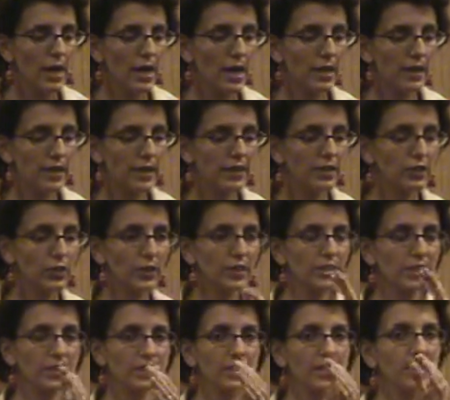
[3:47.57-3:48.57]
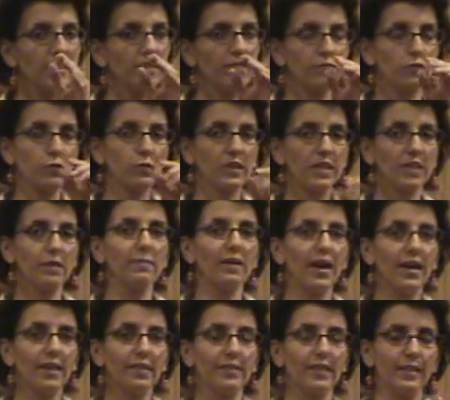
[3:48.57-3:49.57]
And an interesting thing, if you think
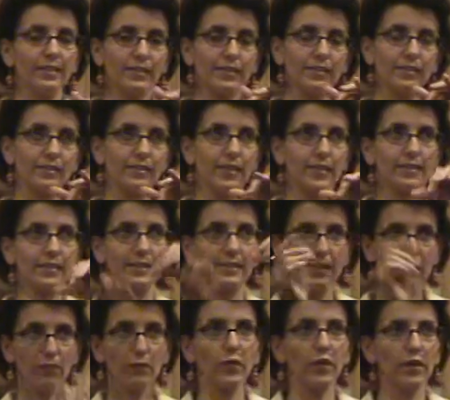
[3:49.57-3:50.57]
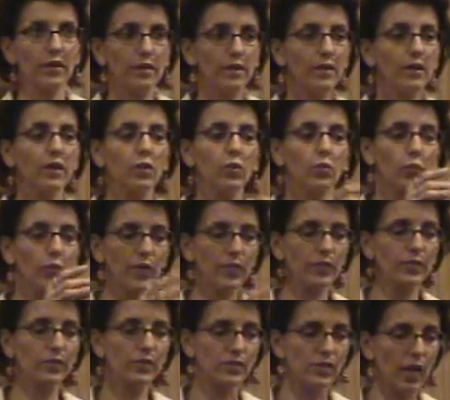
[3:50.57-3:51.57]
about it, that's, that's different
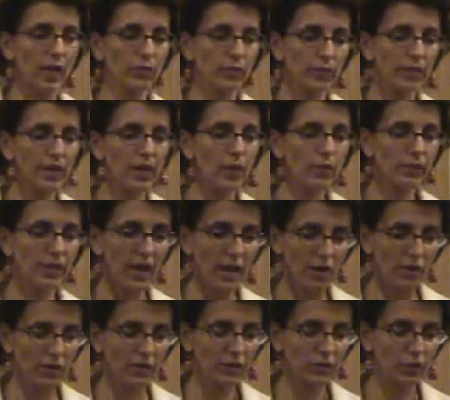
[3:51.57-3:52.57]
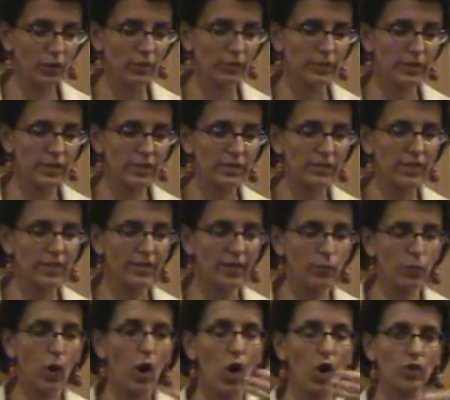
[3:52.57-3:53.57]
with the Sanrio characters is that
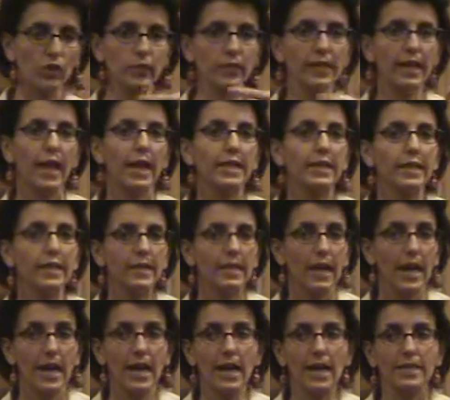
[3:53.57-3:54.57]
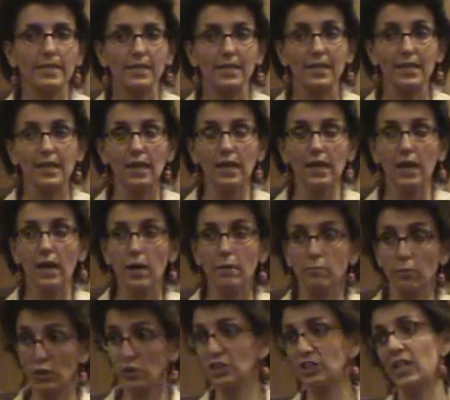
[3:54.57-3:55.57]
they were all created as
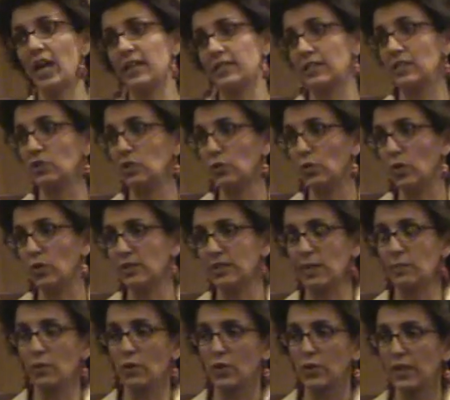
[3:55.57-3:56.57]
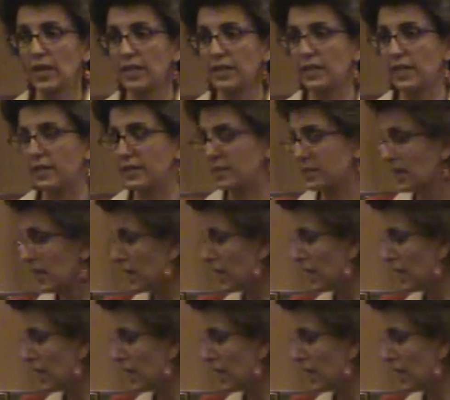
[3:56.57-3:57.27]
uh, merchandising tools. They were created as